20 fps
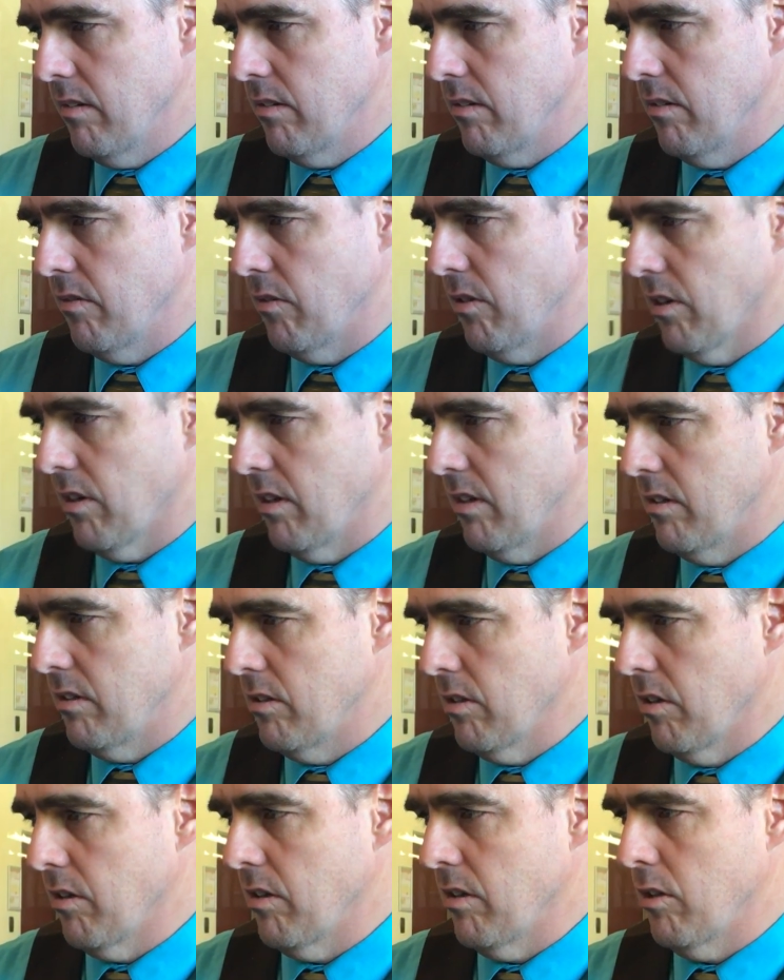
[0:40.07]
We've got a
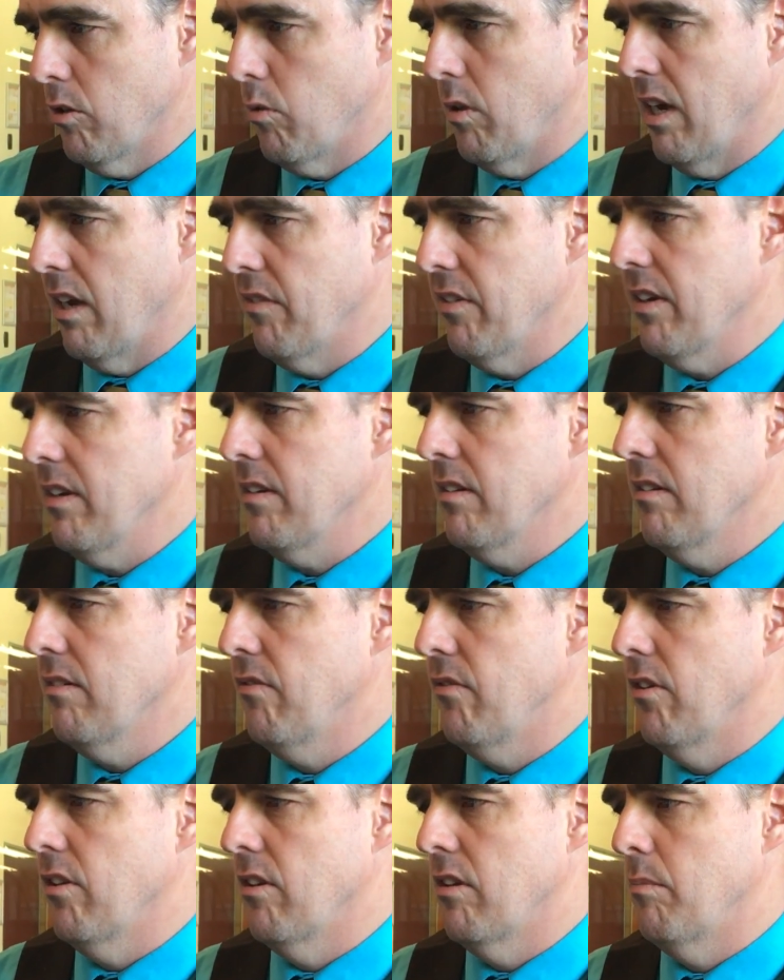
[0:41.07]
dotted quaver
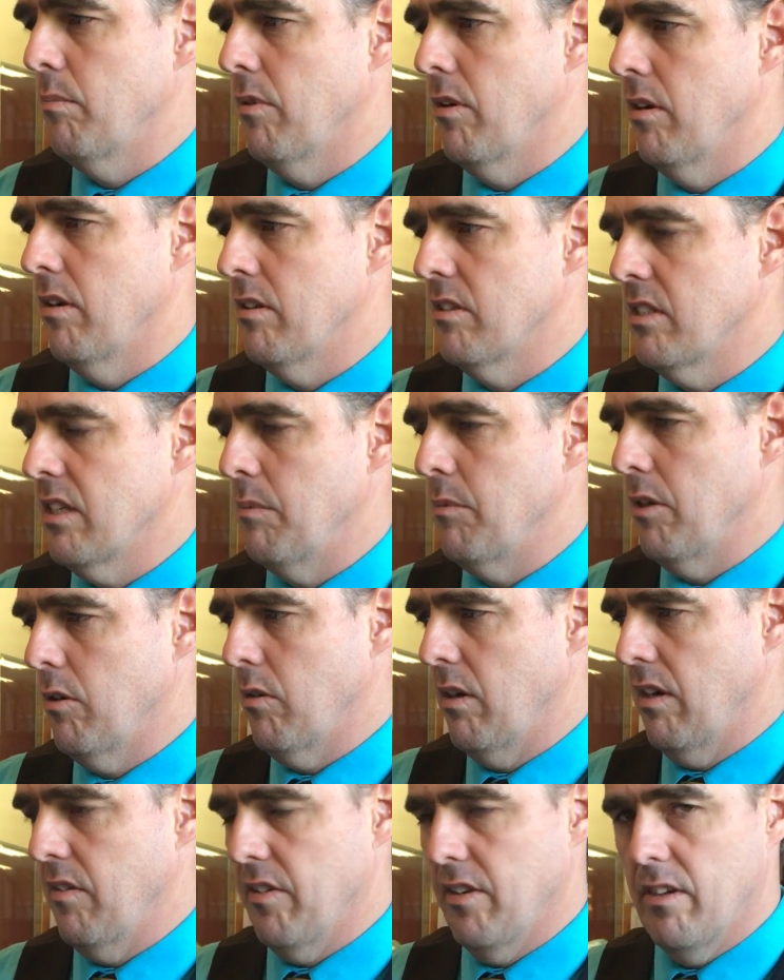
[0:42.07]
followed by a
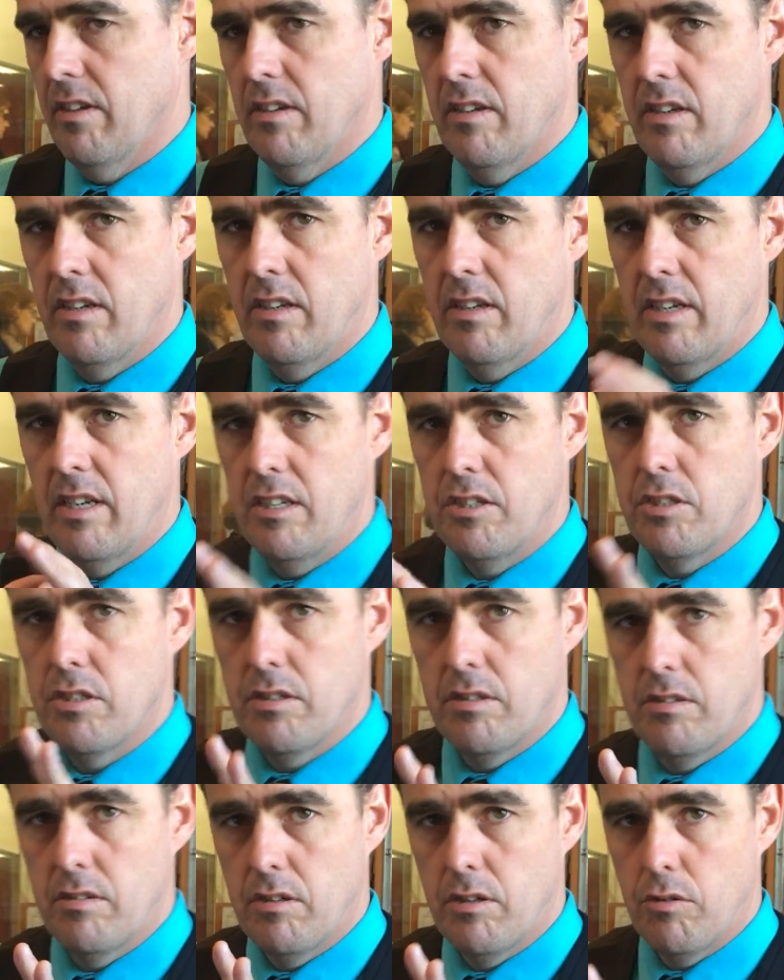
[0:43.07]
semiquaver in
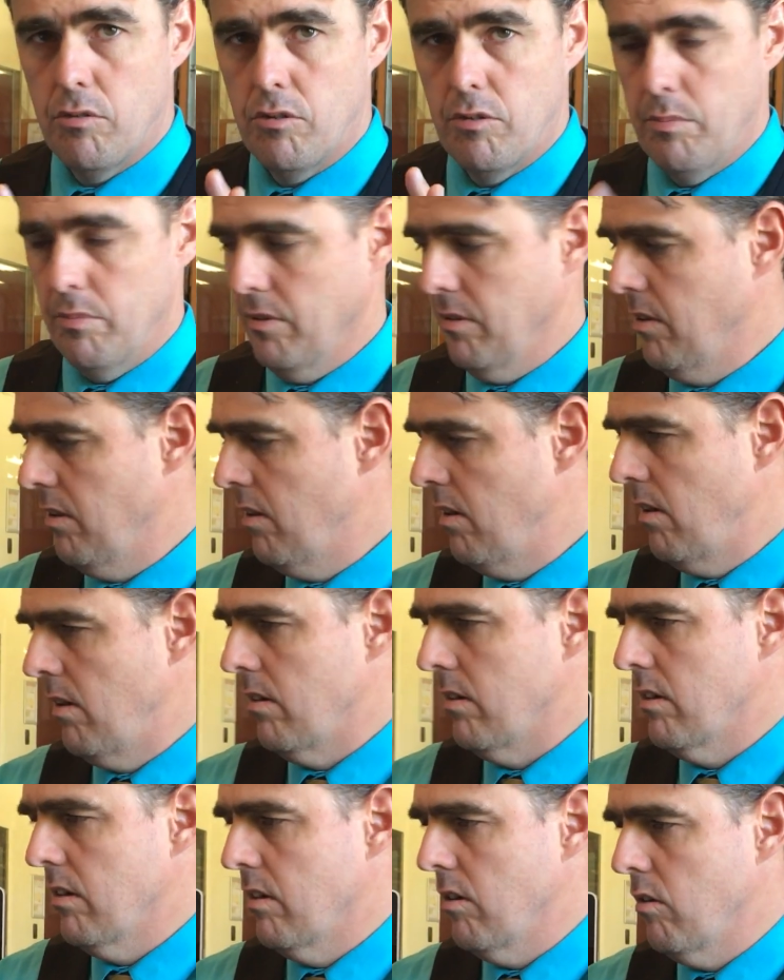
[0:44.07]
each group.
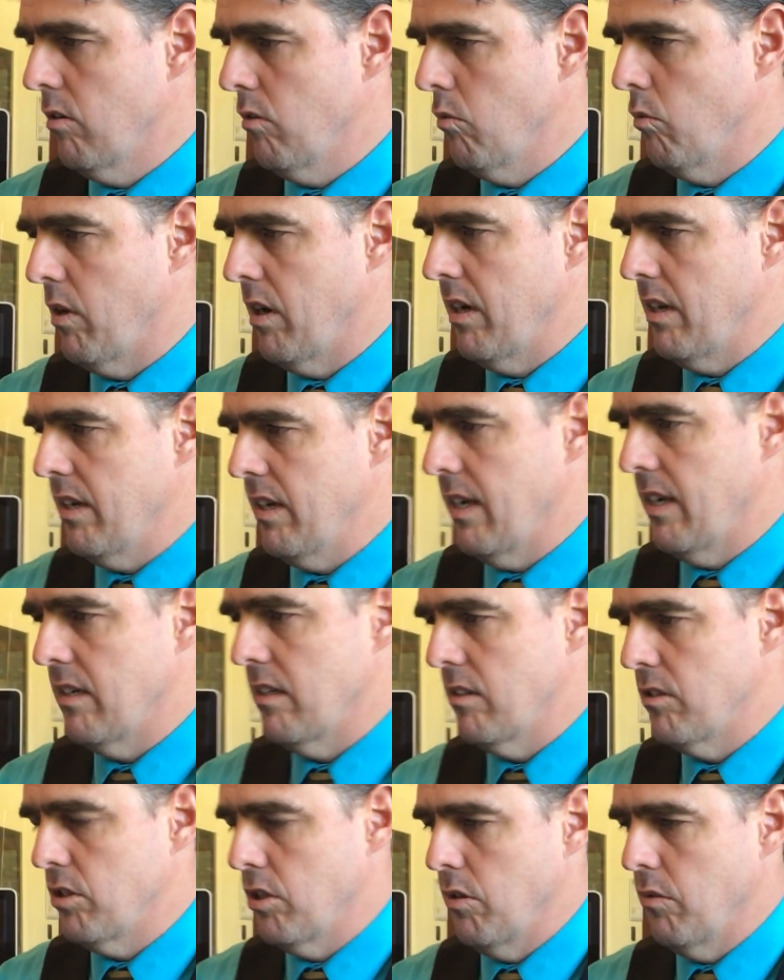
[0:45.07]
1 and
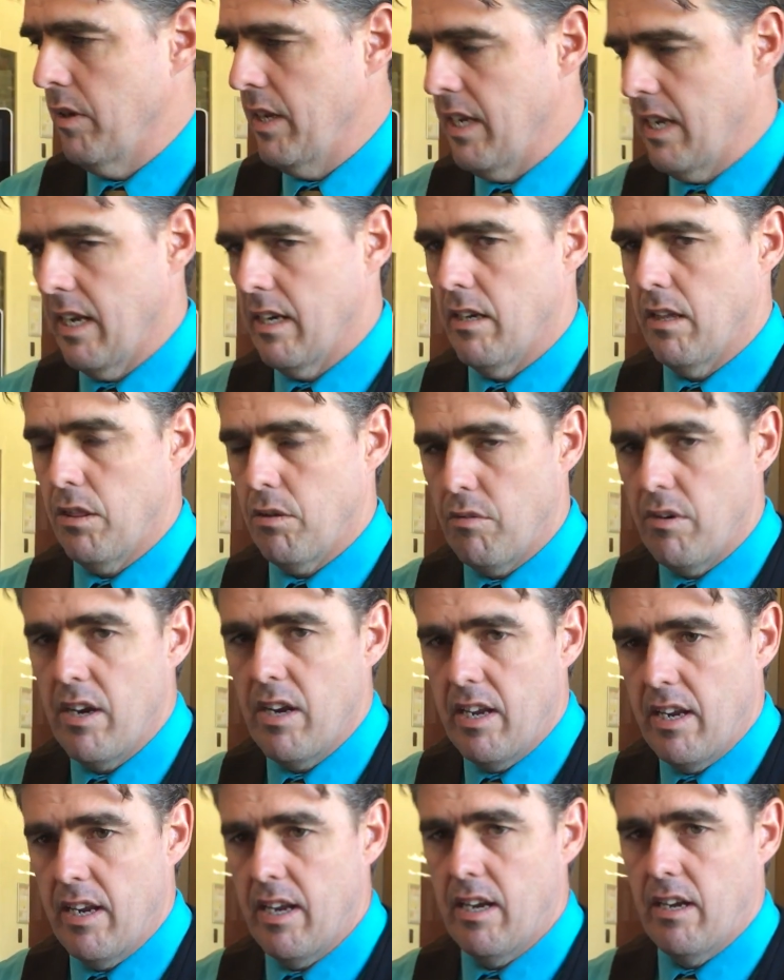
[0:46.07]
a 2 and a
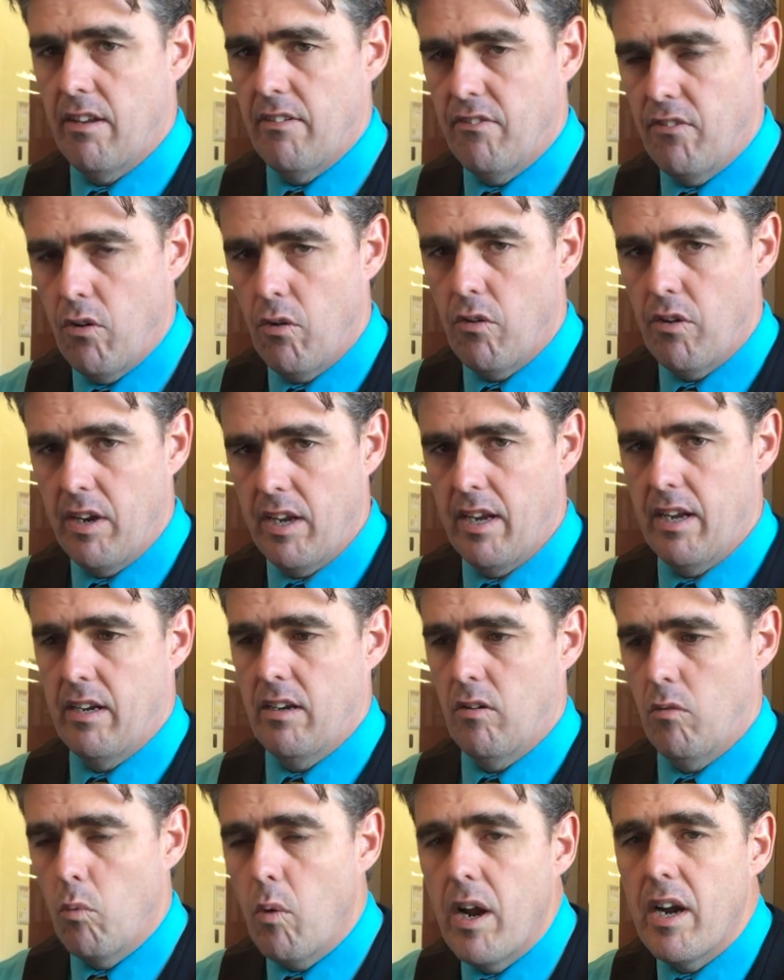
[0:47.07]
3 and a 4 and
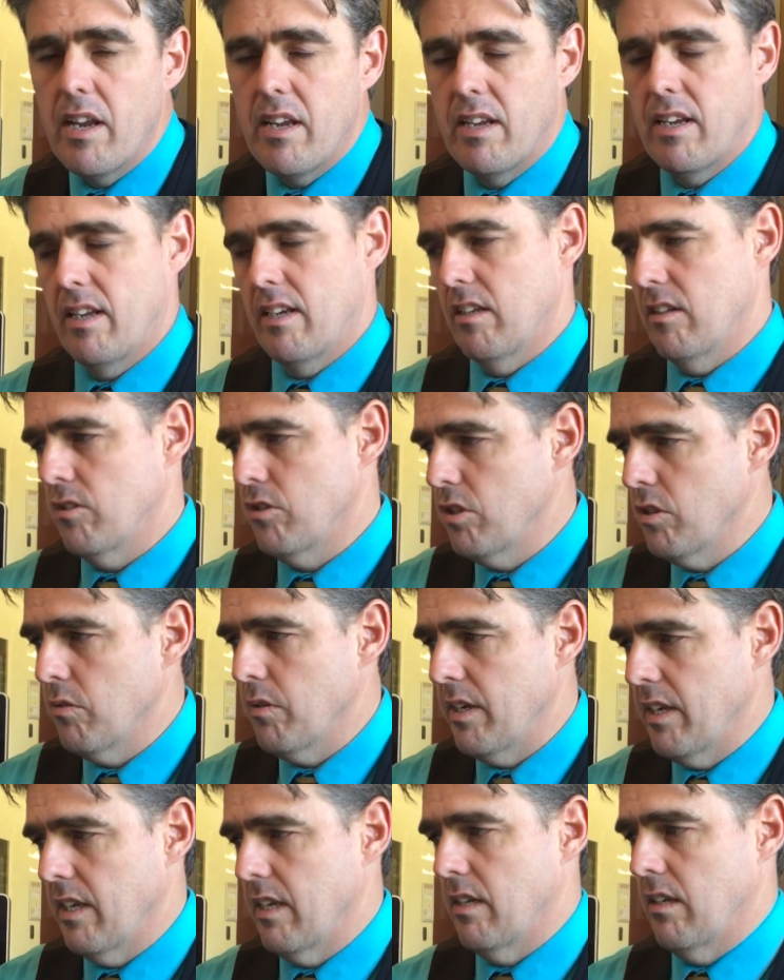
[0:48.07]
a 1 and a 2
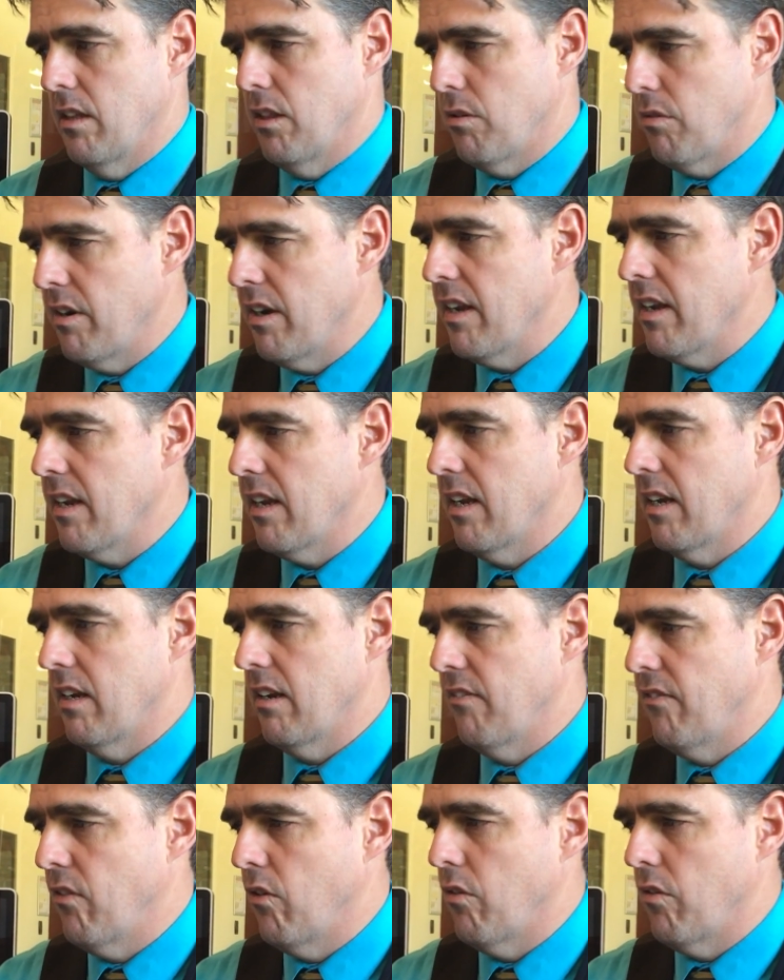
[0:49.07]
and a 3 and
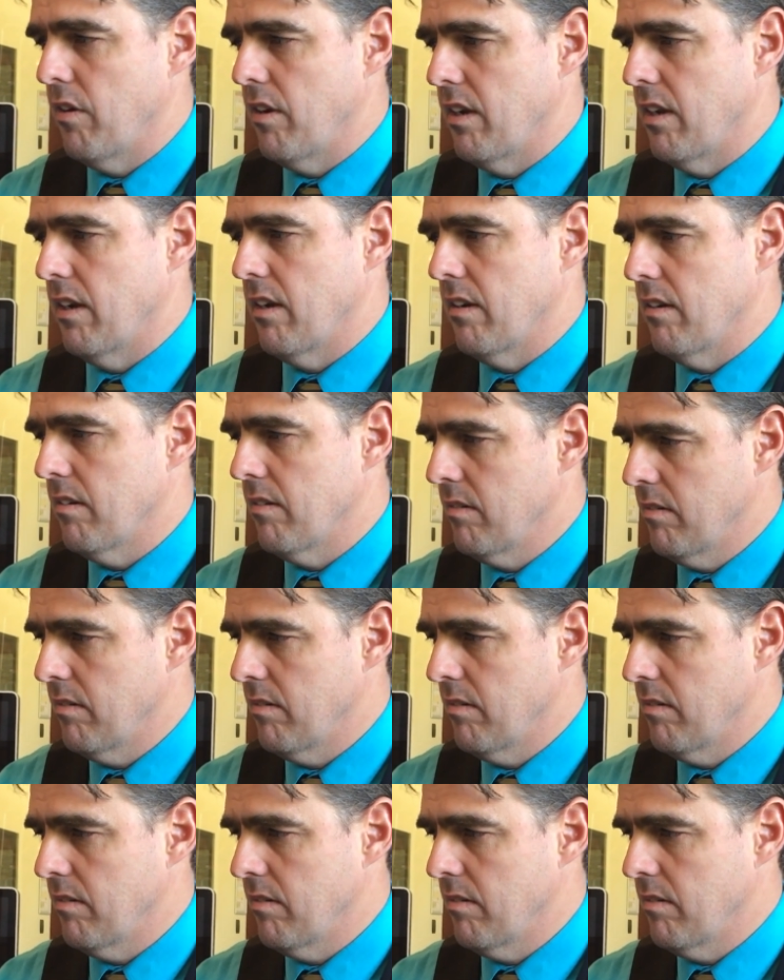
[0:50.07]
a 4 and a.